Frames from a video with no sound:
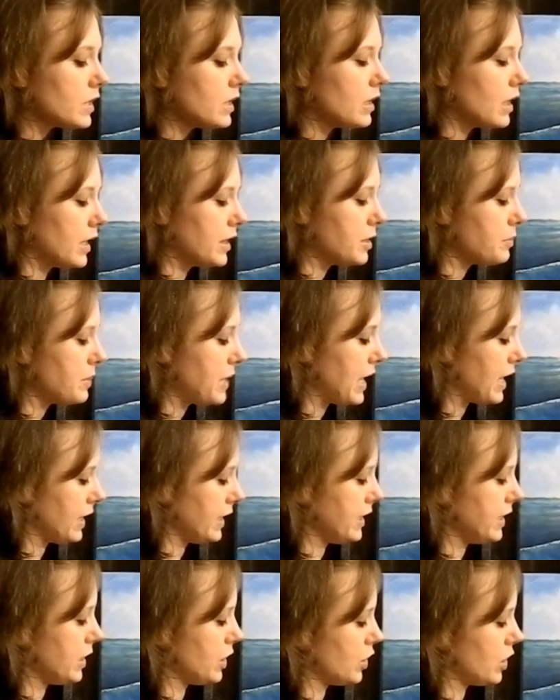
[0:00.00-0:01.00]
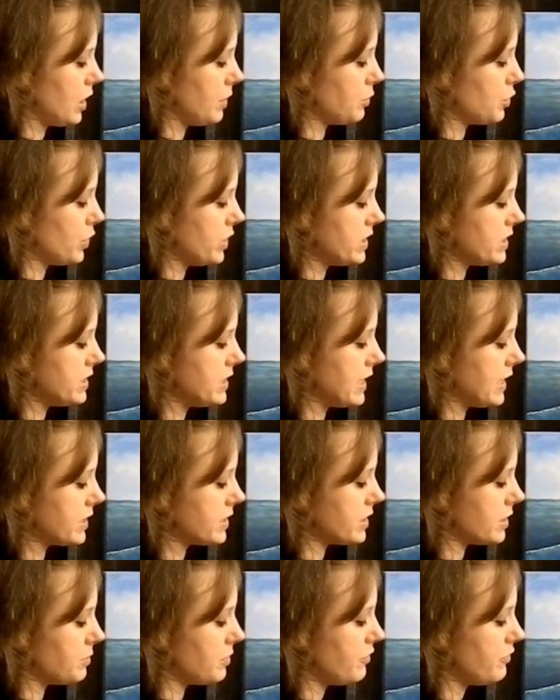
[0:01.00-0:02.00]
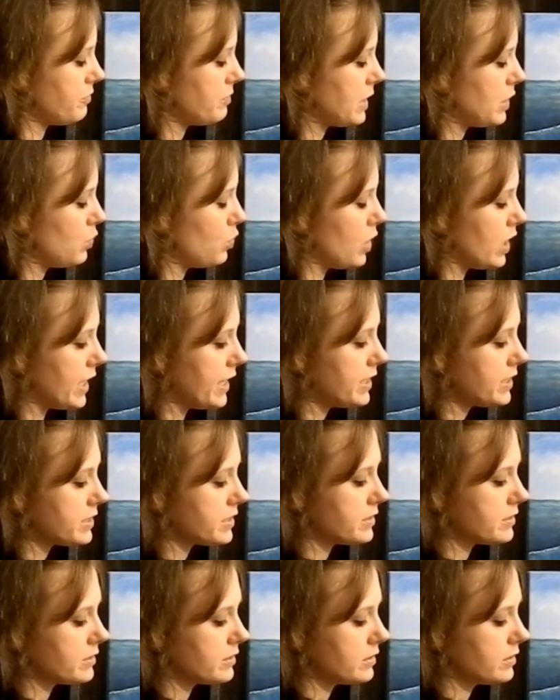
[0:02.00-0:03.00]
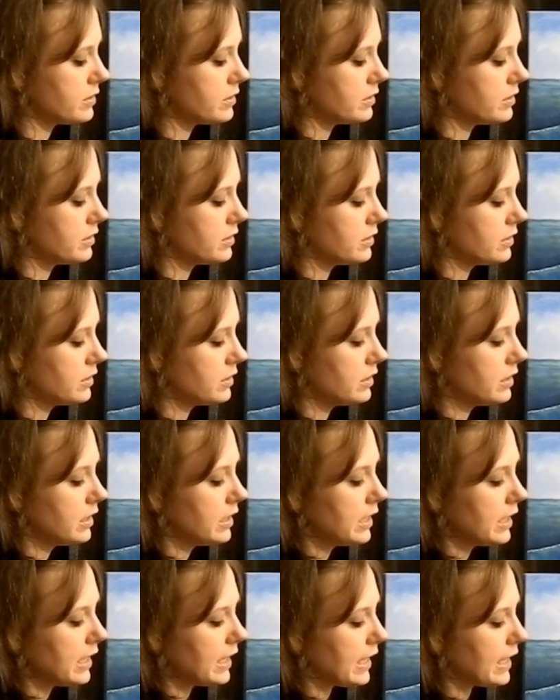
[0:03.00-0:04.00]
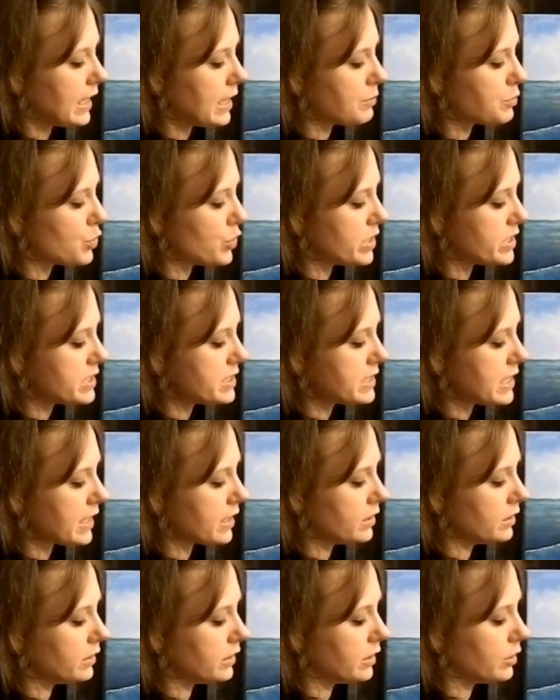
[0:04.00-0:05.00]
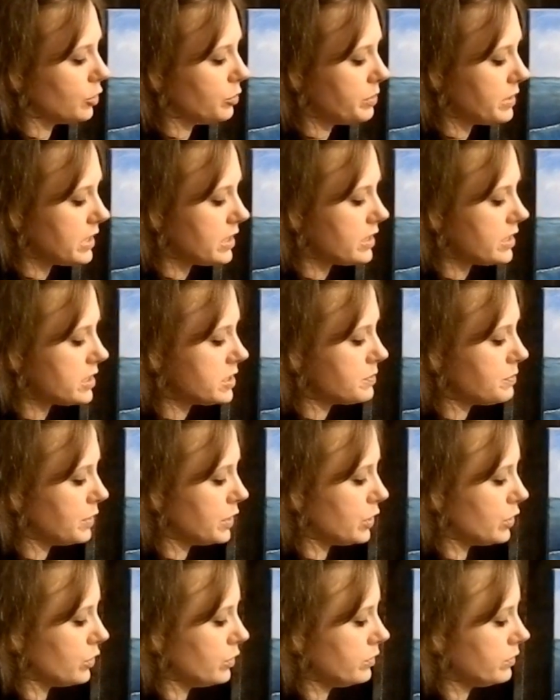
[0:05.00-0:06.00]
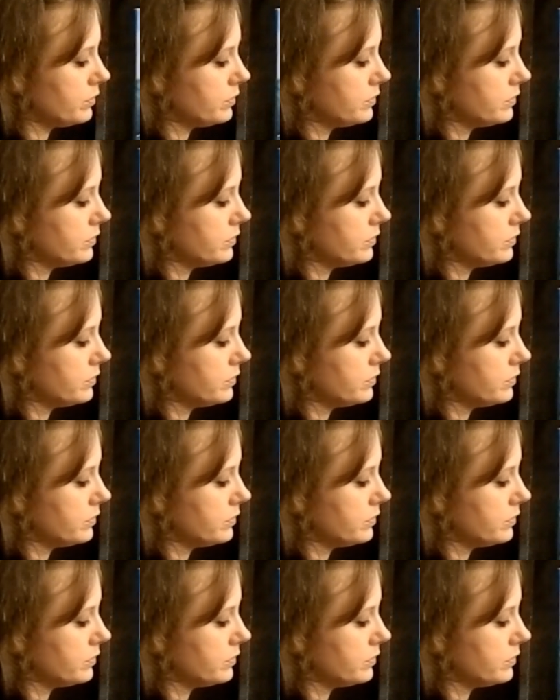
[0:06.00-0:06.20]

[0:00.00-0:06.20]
On the palette here, I'm going to take some of my white and I'm going to take a little bit of this blue,